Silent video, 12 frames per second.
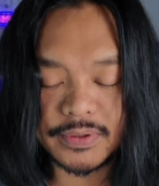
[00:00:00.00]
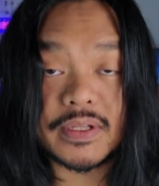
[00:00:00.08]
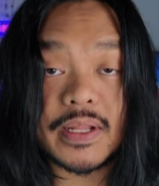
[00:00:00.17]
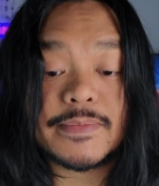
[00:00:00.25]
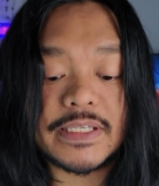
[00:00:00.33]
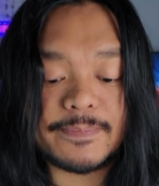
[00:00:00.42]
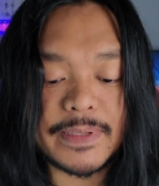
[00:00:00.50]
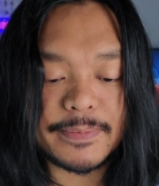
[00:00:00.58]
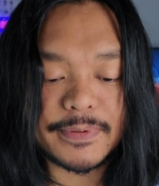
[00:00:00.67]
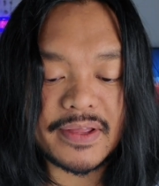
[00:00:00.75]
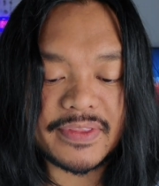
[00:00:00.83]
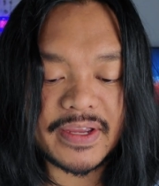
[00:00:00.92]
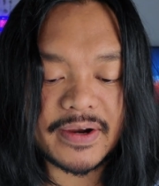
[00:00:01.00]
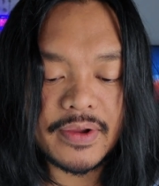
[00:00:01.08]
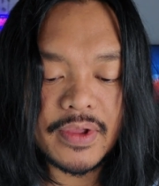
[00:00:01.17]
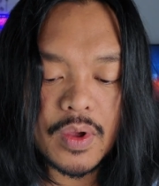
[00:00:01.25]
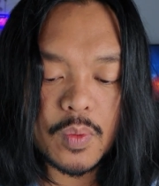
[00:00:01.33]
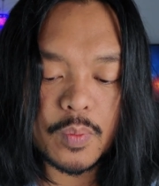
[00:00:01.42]
clumsy people out there
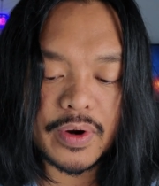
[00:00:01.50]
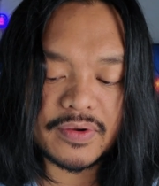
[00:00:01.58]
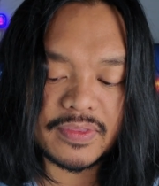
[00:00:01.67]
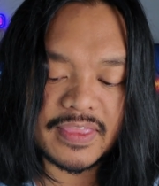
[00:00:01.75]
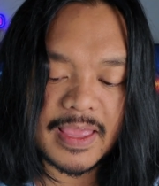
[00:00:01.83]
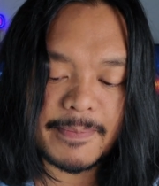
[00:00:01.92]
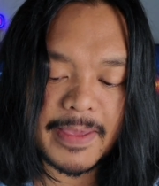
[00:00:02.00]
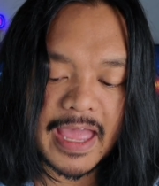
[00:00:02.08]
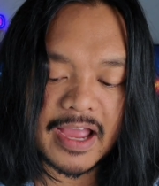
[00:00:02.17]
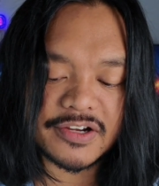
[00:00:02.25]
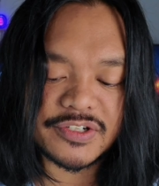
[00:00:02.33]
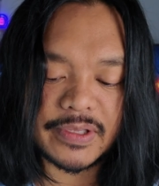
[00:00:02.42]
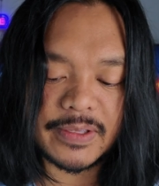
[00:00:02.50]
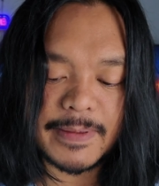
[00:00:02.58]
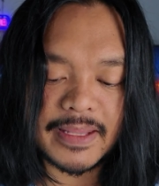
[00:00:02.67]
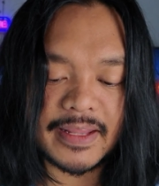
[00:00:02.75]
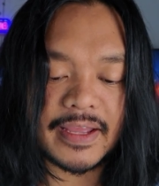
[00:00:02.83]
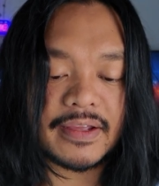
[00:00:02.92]
where they may actually be
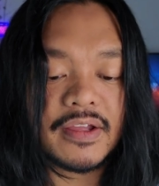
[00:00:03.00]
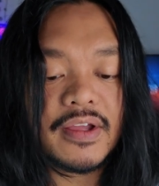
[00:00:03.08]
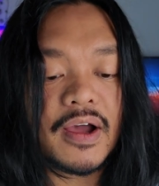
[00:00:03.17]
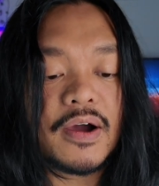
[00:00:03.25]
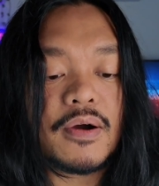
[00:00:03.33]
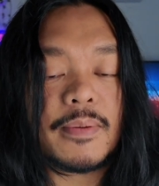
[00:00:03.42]
like, oh,